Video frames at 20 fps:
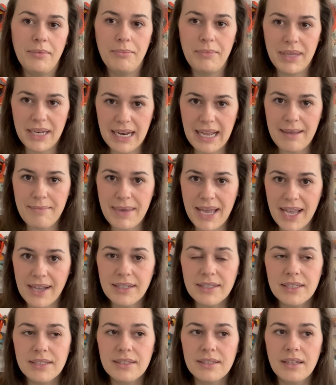Midnight
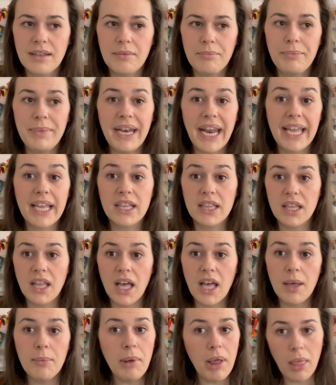Mass. Midnight
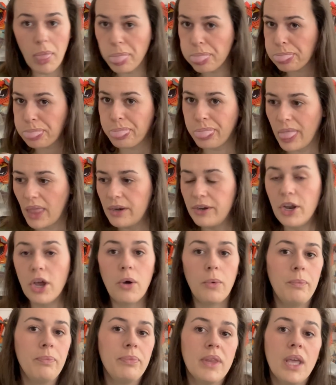Club? No.
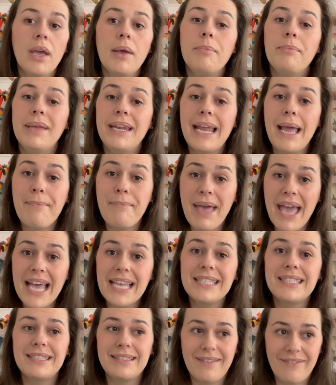Midnight Mass,
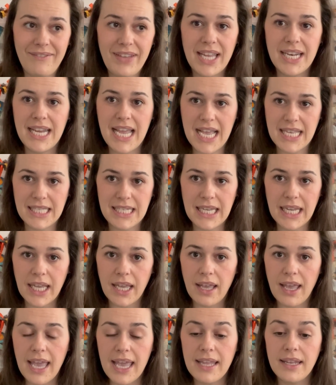fantastic.
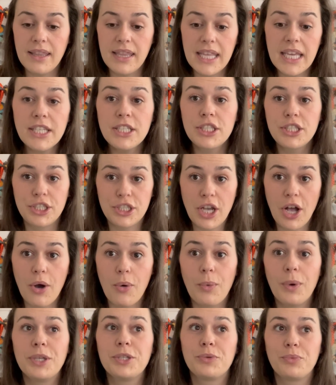And this show
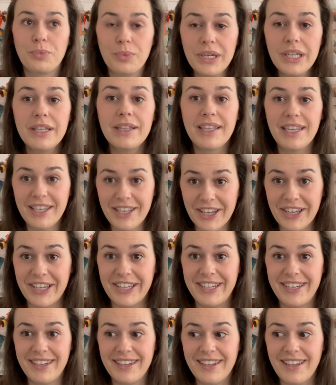was really
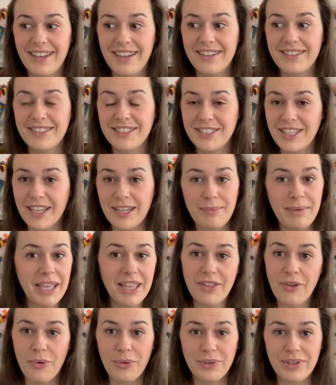good. Sucked me in
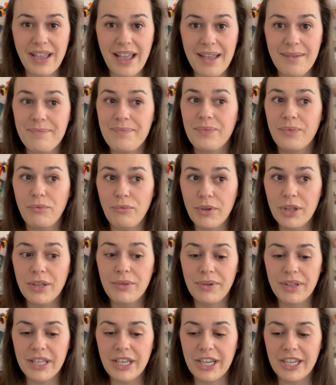the whole time. Really,
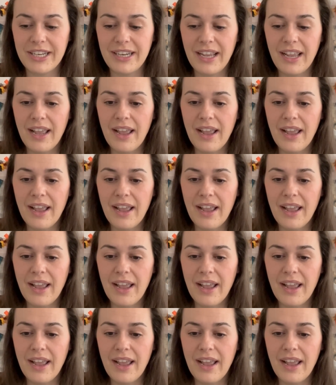really good.